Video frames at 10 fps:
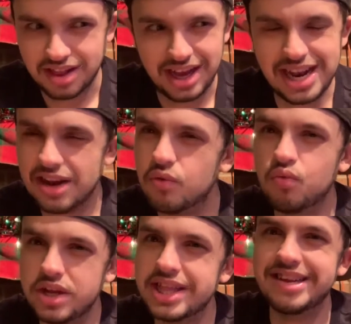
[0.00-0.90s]
And that's
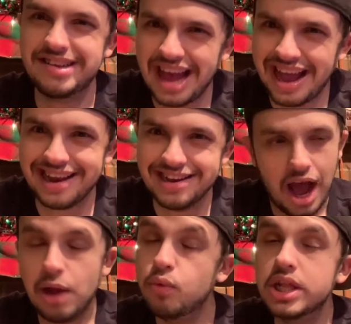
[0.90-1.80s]
really sad. I
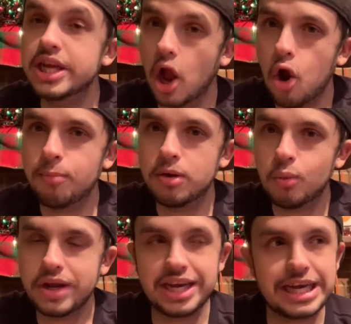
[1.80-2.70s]
really hope
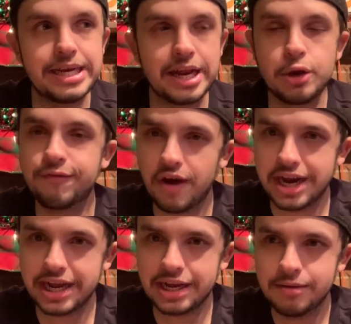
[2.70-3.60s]
we can continue
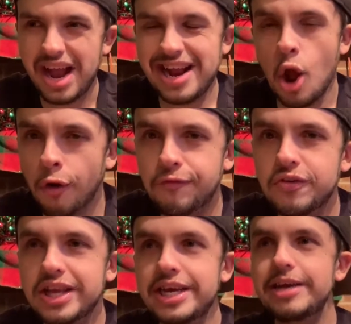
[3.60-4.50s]
fighting and
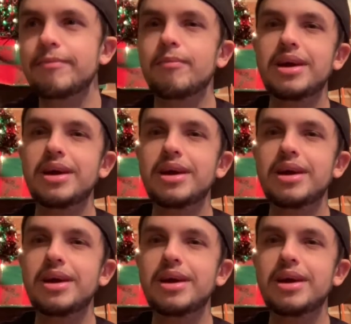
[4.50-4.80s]
hopefully